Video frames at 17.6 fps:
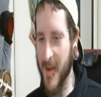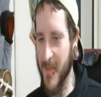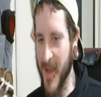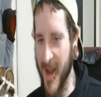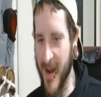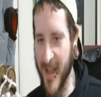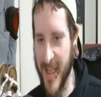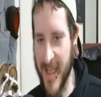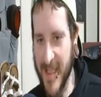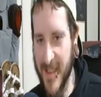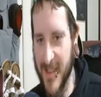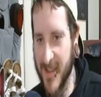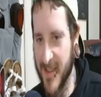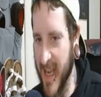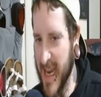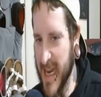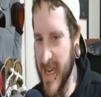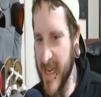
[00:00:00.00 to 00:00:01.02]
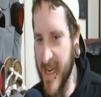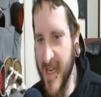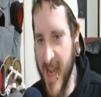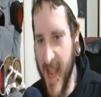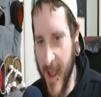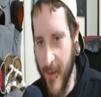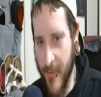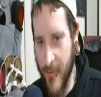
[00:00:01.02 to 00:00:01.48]
about it and just like
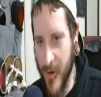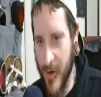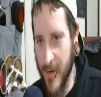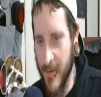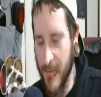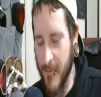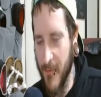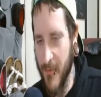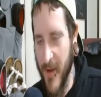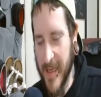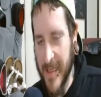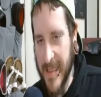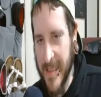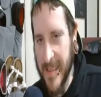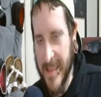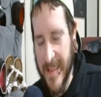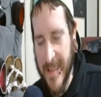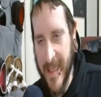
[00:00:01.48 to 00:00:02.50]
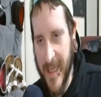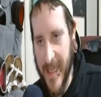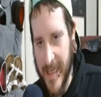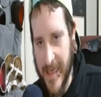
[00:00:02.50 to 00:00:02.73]
never fucking did